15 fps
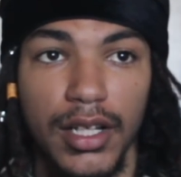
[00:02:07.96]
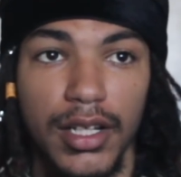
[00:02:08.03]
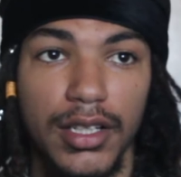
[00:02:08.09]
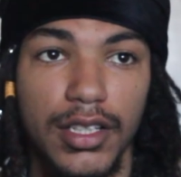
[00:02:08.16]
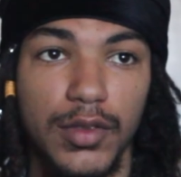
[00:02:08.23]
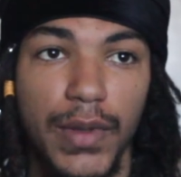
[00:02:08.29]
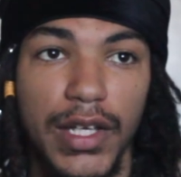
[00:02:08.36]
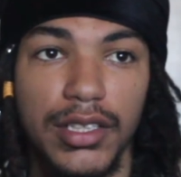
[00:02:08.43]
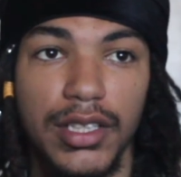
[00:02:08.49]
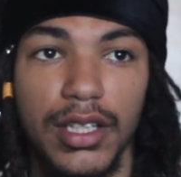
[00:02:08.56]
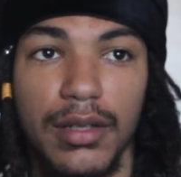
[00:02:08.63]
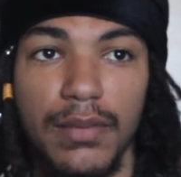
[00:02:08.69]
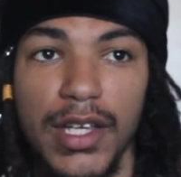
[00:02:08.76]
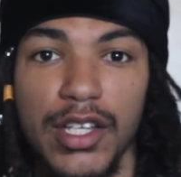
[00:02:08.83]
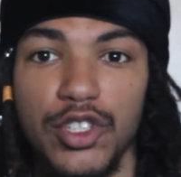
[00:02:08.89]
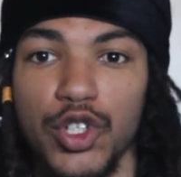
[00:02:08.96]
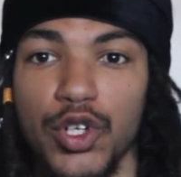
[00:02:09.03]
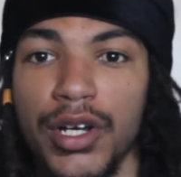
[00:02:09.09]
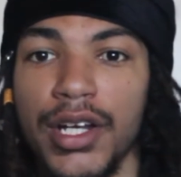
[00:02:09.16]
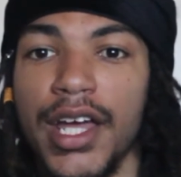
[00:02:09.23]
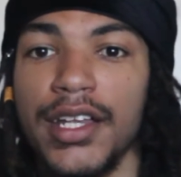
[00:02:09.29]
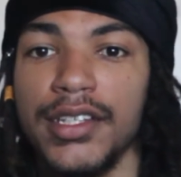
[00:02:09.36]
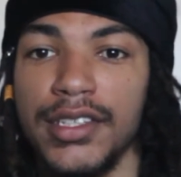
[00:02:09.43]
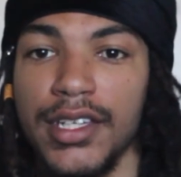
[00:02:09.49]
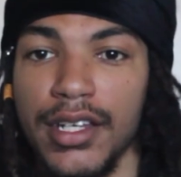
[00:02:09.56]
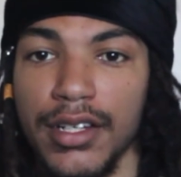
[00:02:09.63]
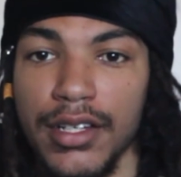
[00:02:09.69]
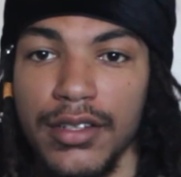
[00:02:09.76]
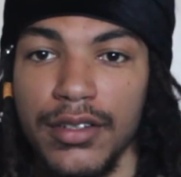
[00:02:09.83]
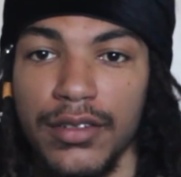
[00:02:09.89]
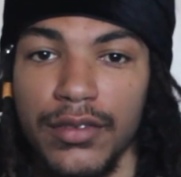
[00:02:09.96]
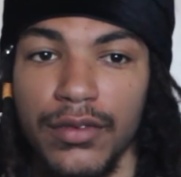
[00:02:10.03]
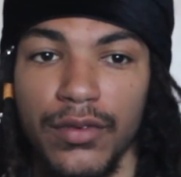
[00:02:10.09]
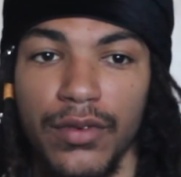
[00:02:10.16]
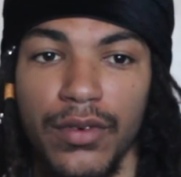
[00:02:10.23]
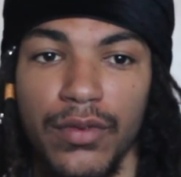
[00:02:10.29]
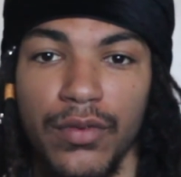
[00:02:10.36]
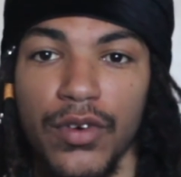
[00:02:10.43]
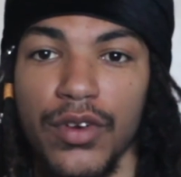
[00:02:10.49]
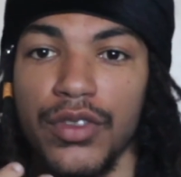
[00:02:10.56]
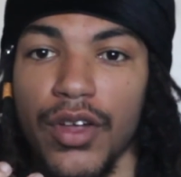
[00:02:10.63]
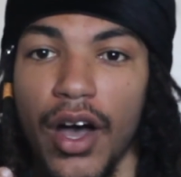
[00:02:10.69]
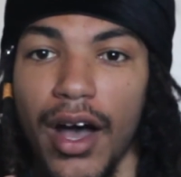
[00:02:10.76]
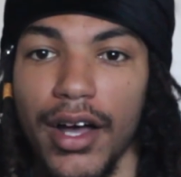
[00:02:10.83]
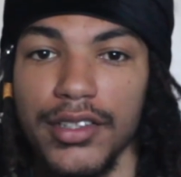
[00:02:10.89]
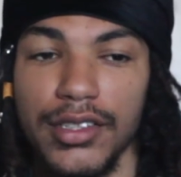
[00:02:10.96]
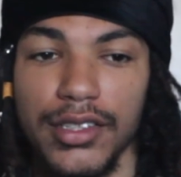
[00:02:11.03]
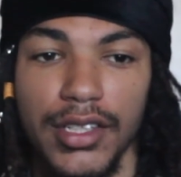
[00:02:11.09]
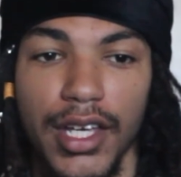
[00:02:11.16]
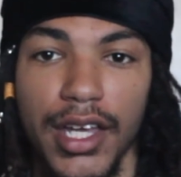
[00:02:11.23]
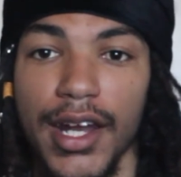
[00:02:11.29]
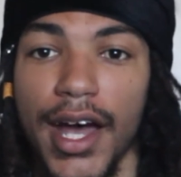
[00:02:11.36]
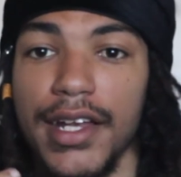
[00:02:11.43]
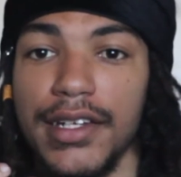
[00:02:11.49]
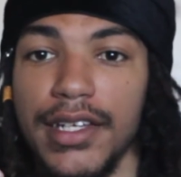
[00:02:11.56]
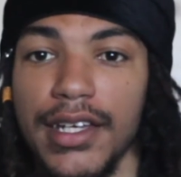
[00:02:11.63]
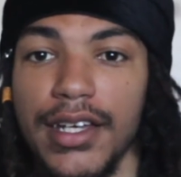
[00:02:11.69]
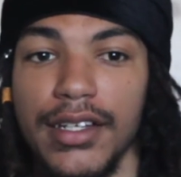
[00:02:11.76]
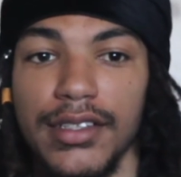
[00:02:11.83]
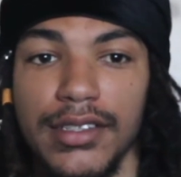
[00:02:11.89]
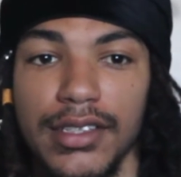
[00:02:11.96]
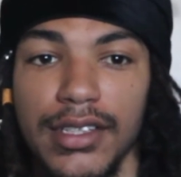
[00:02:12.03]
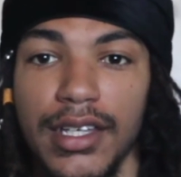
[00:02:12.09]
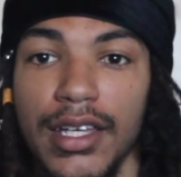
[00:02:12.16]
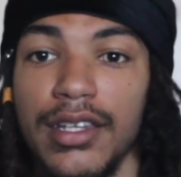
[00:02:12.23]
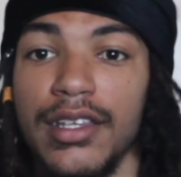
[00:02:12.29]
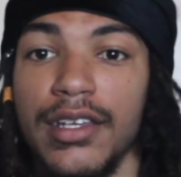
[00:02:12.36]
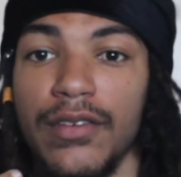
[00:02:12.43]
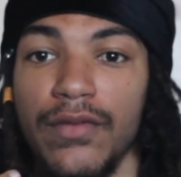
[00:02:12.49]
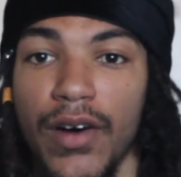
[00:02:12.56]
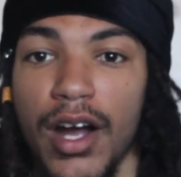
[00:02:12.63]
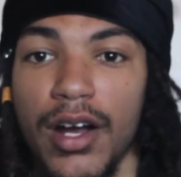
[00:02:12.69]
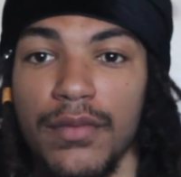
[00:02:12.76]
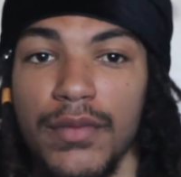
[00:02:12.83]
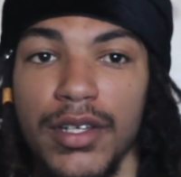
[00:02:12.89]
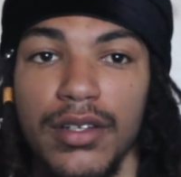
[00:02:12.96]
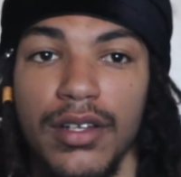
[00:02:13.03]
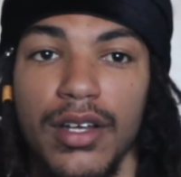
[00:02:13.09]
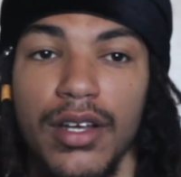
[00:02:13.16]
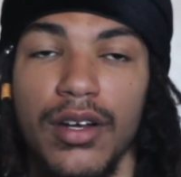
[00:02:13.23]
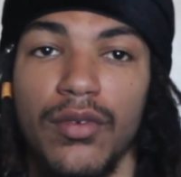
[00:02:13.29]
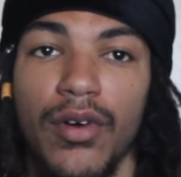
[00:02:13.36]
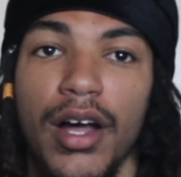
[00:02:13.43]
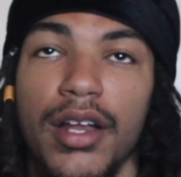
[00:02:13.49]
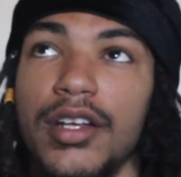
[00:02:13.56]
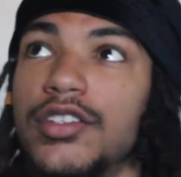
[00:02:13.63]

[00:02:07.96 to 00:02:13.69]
this basically means you're an antenna for thoughts and ideas in the environment, right?